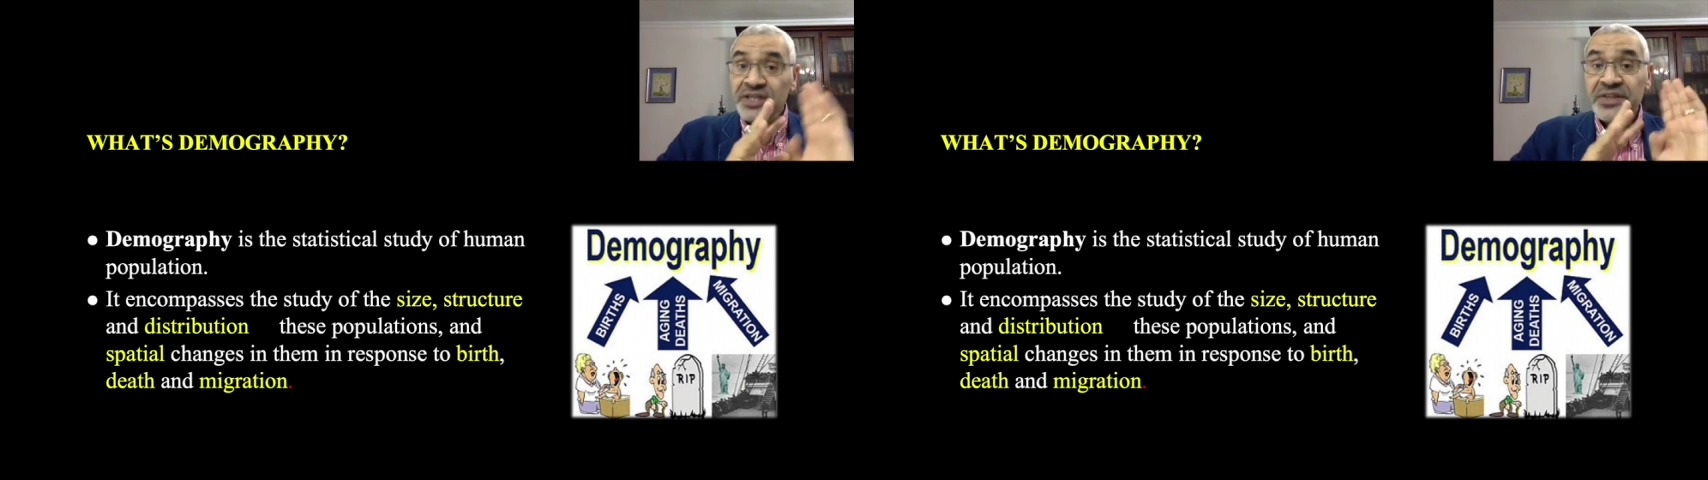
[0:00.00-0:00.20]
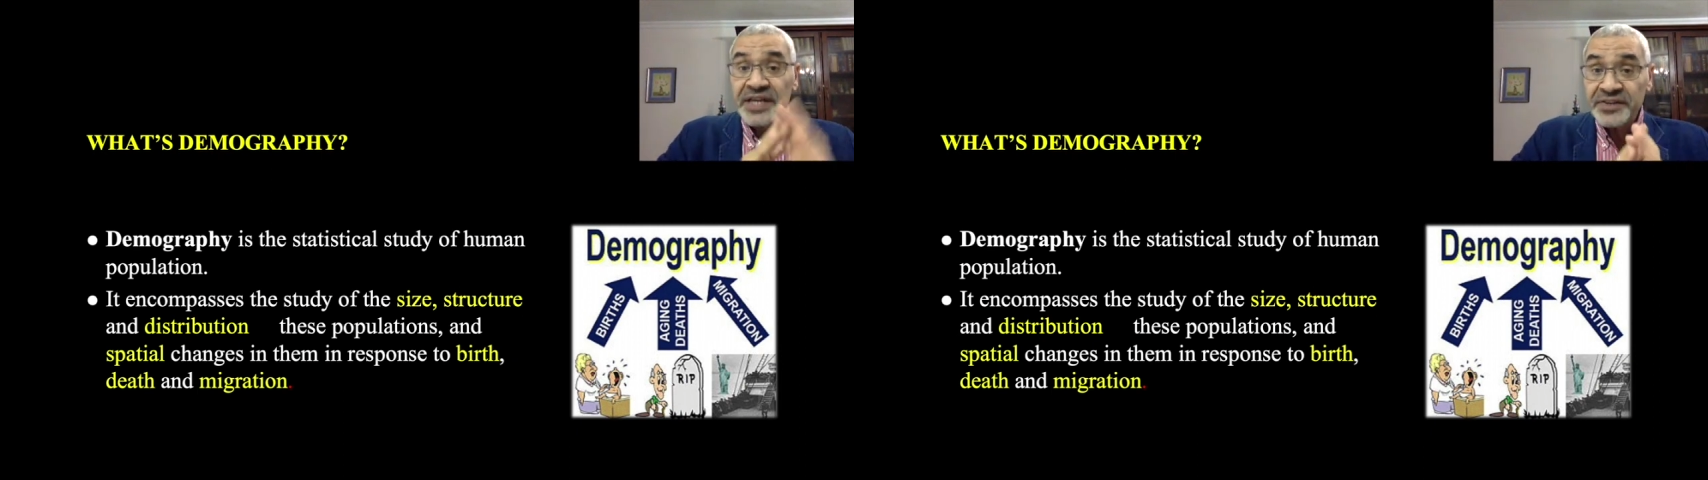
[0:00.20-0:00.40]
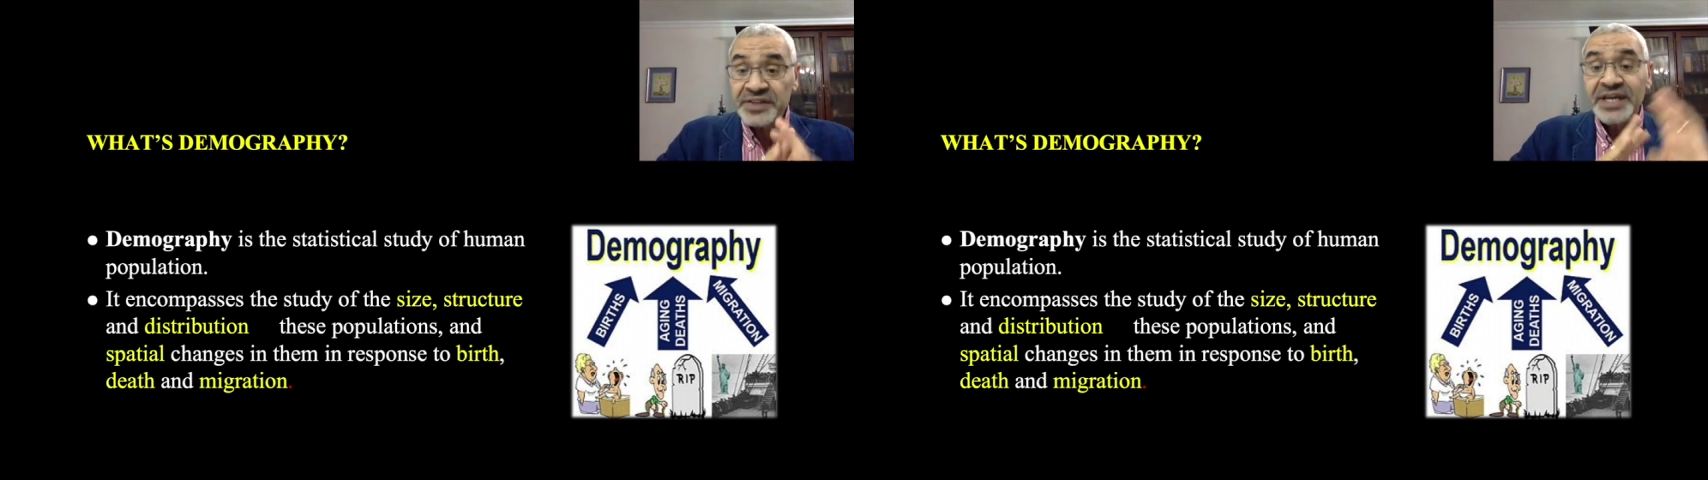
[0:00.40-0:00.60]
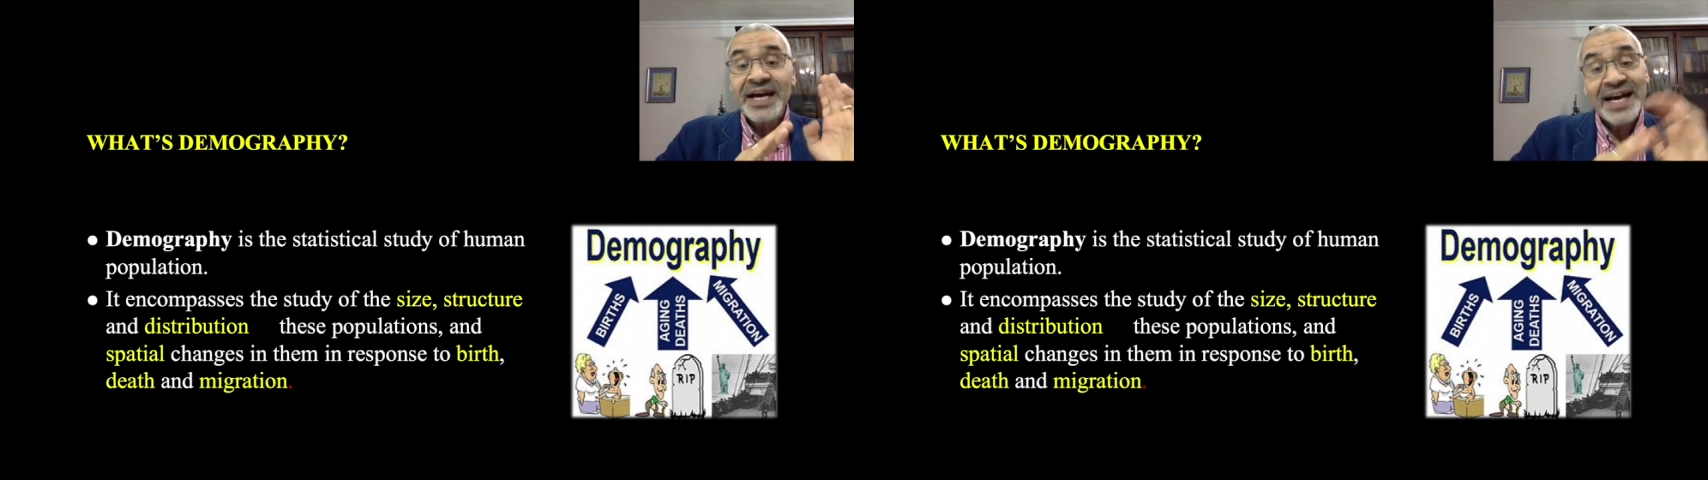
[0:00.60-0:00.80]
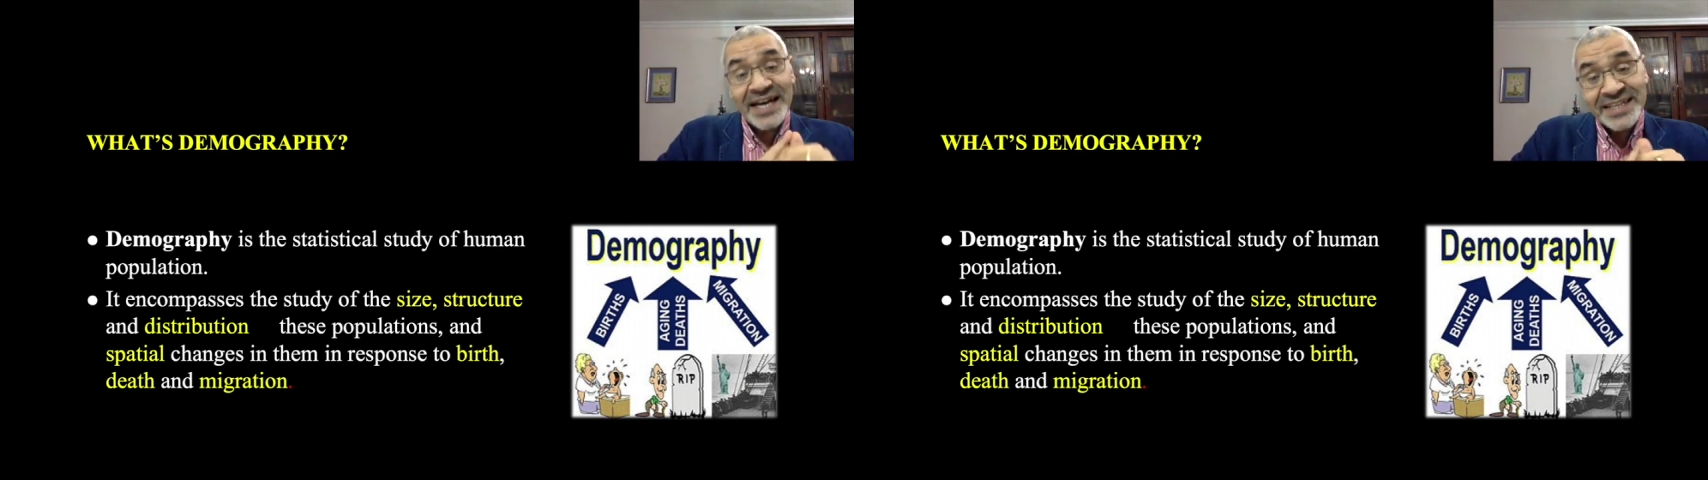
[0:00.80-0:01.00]
death,
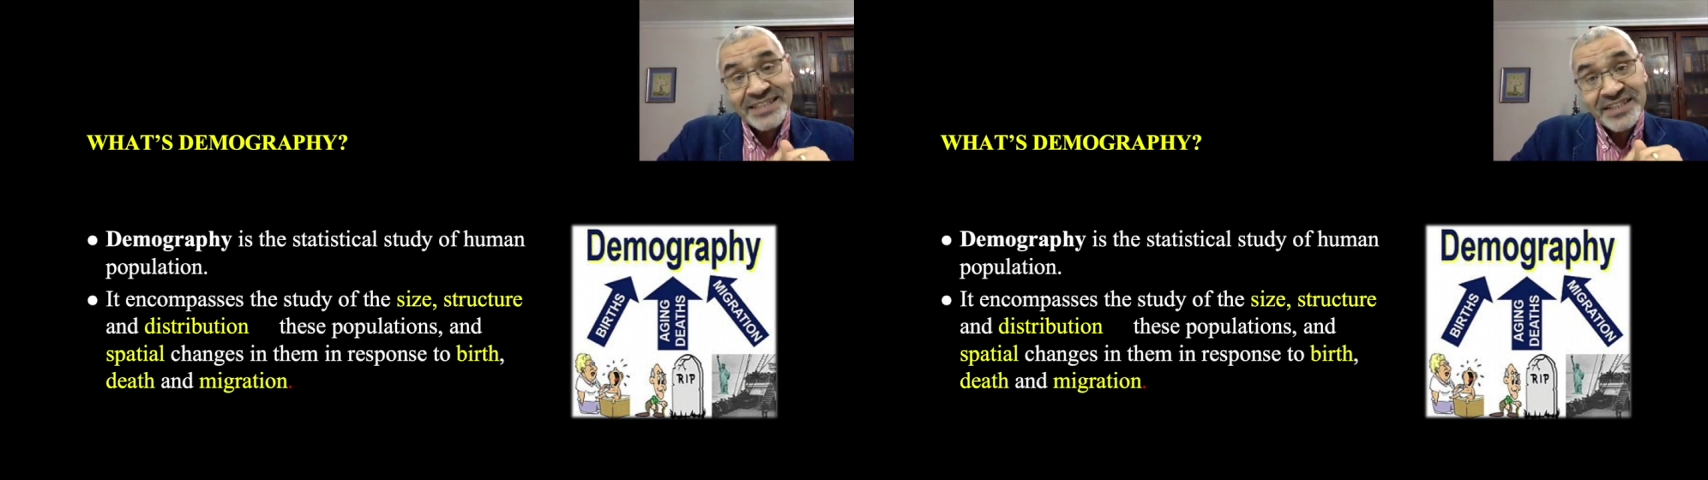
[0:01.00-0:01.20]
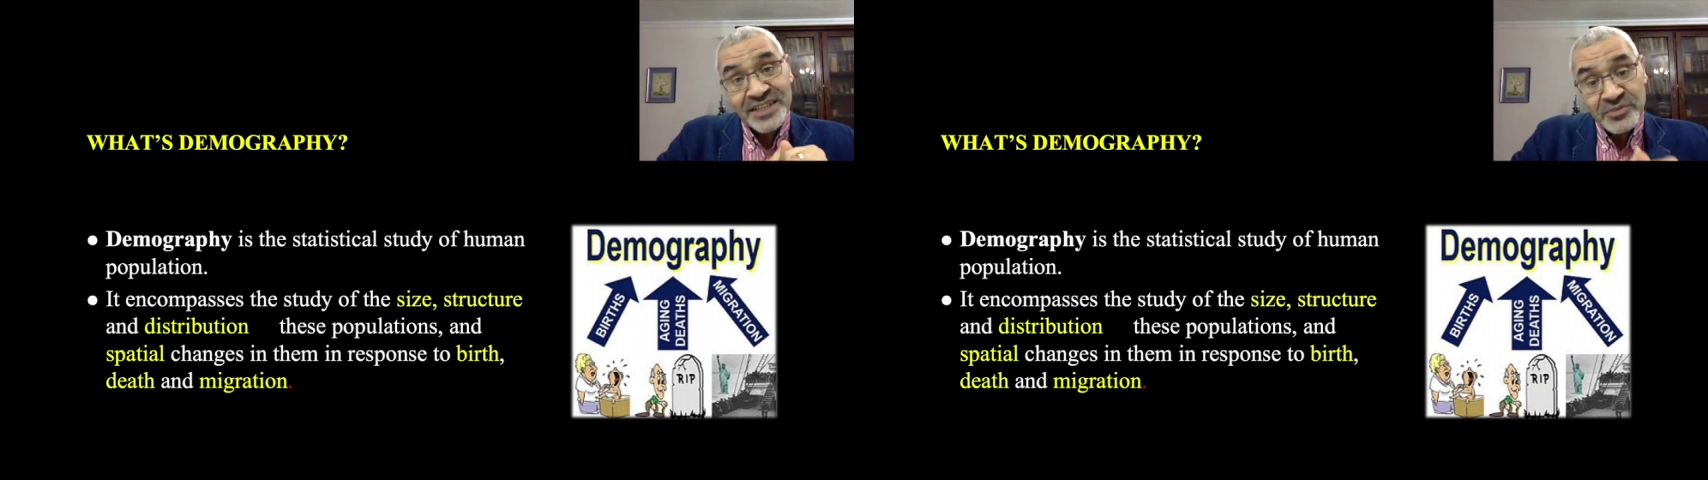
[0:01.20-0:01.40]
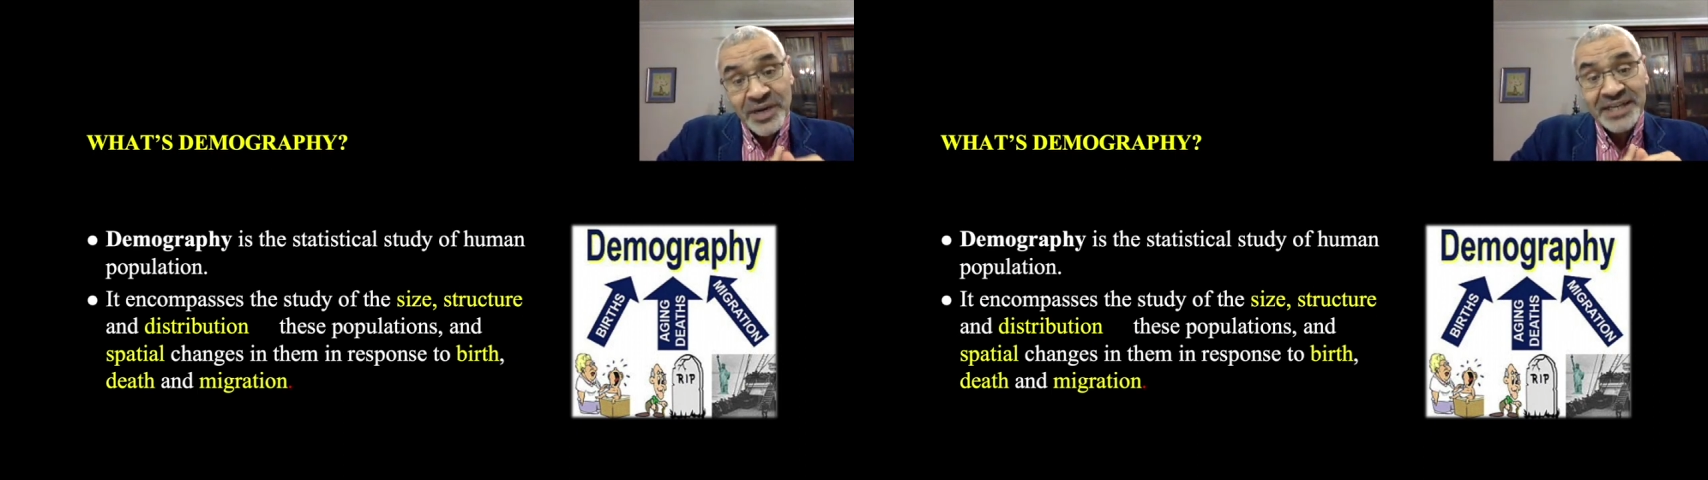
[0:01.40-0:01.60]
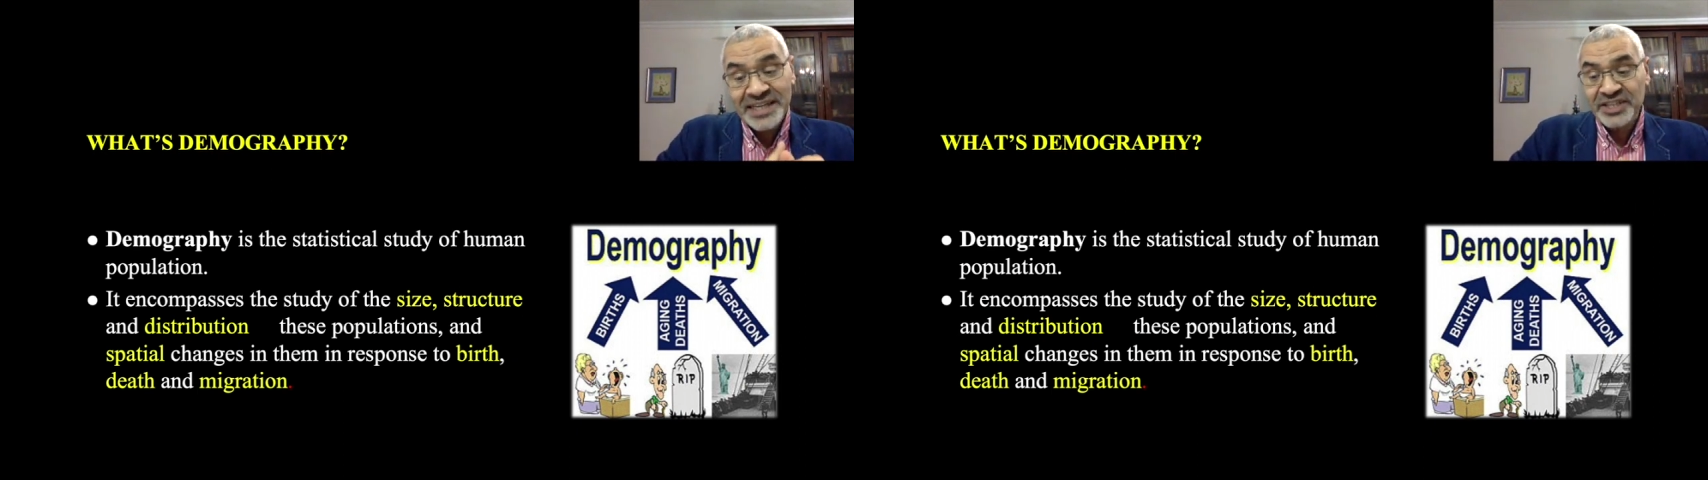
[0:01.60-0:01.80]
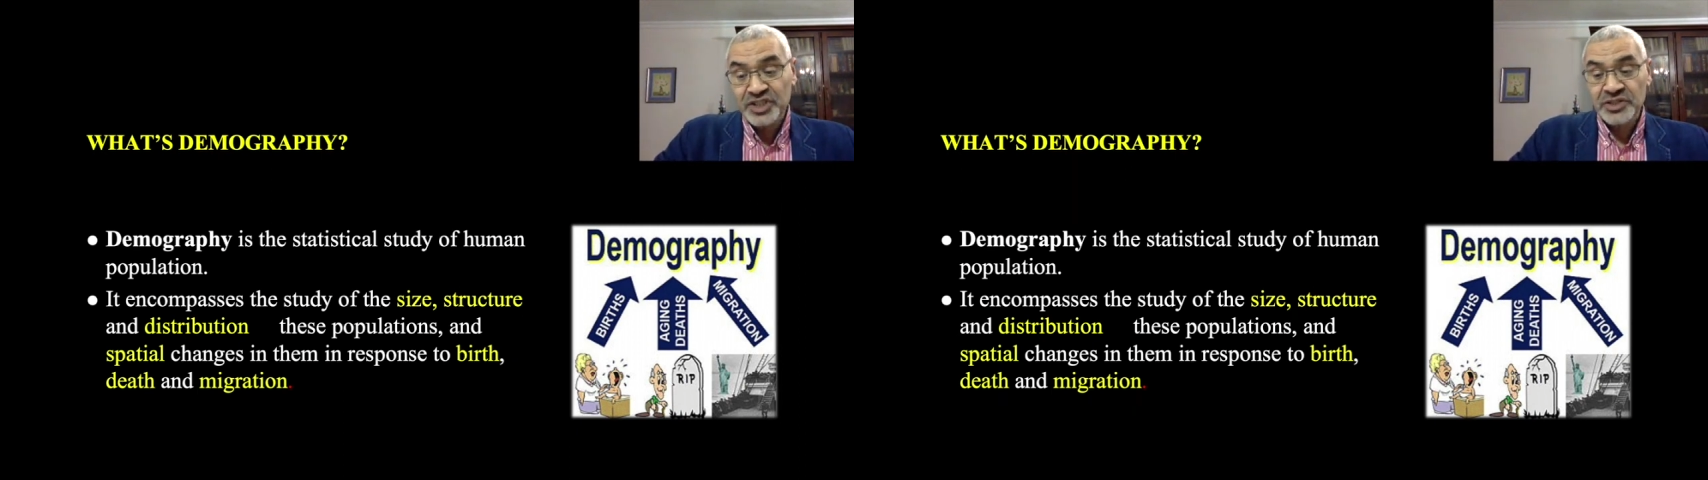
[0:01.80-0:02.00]
and
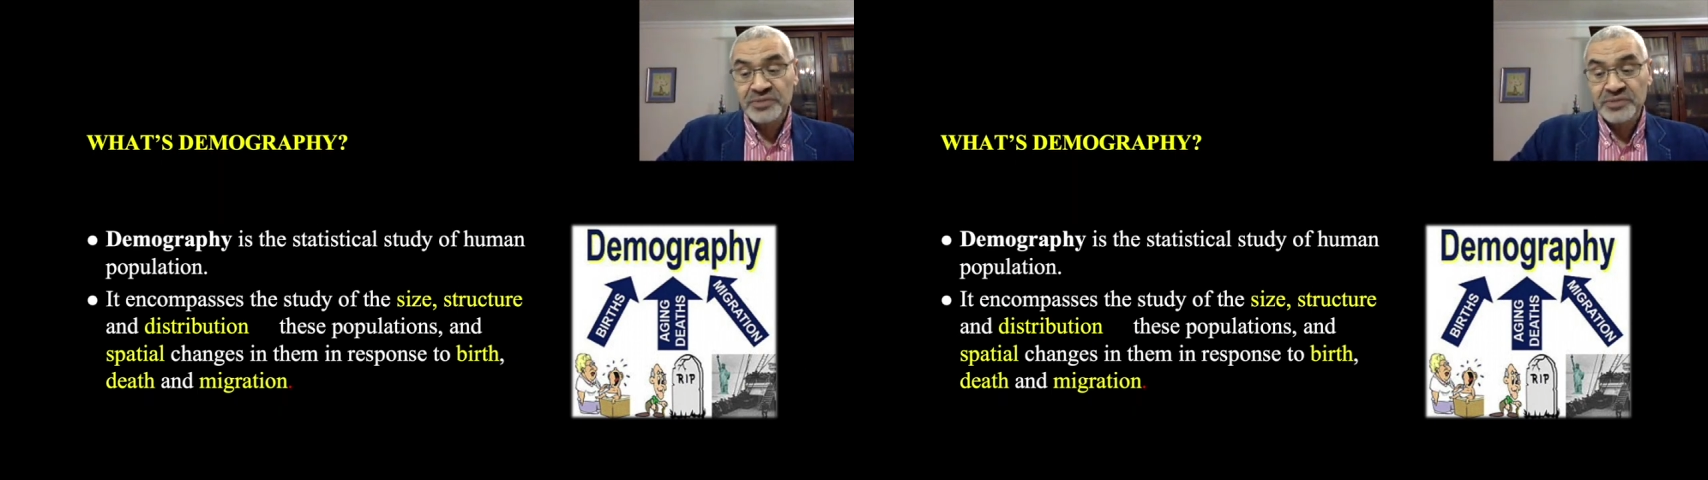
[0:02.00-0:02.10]
migration.